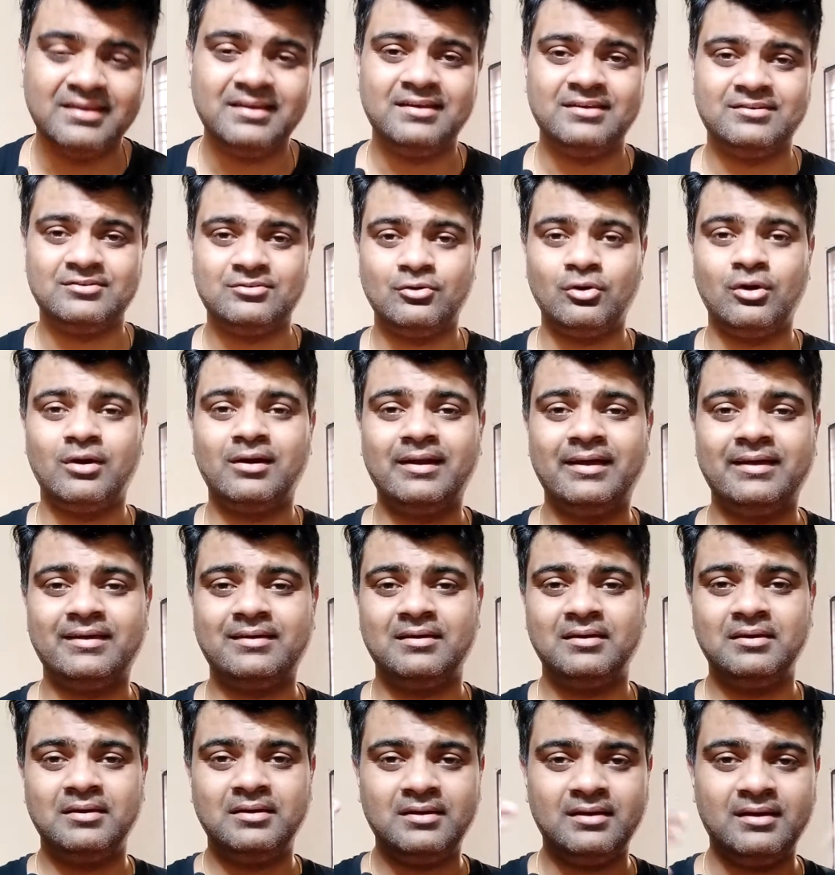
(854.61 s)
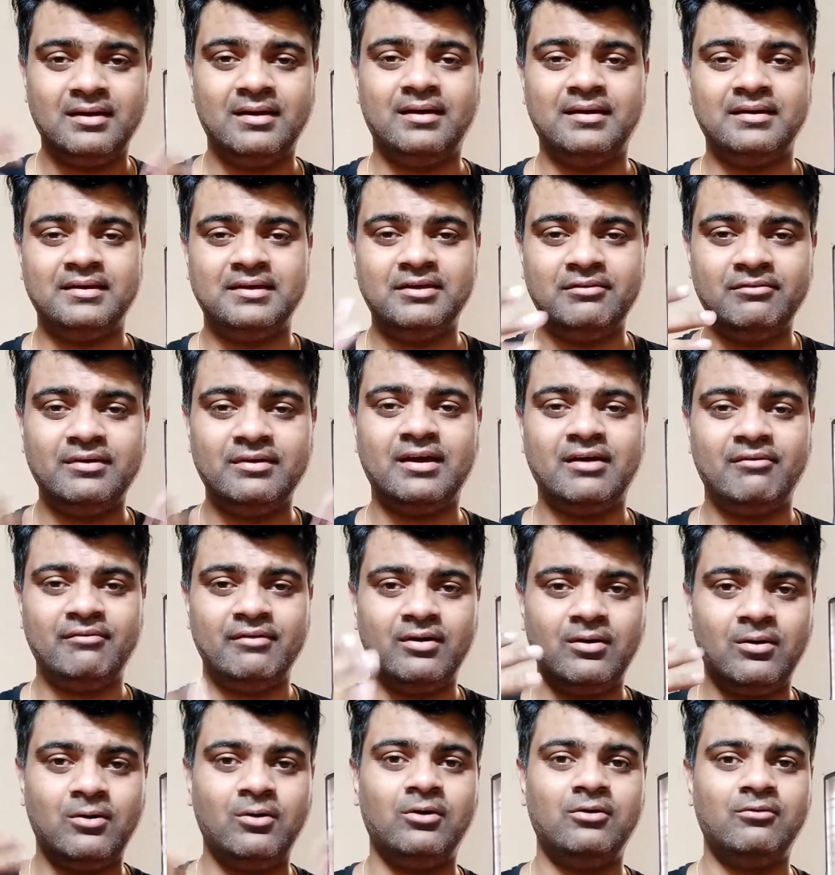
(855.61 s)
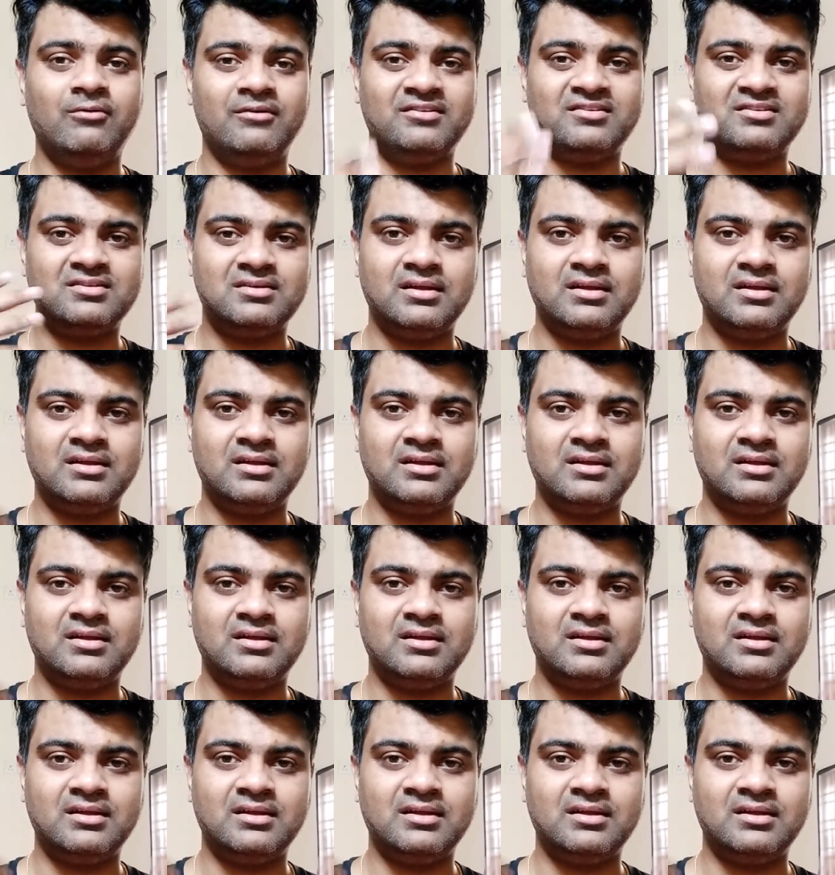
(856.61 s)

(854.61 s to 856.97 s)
It's not like uh, giving away all this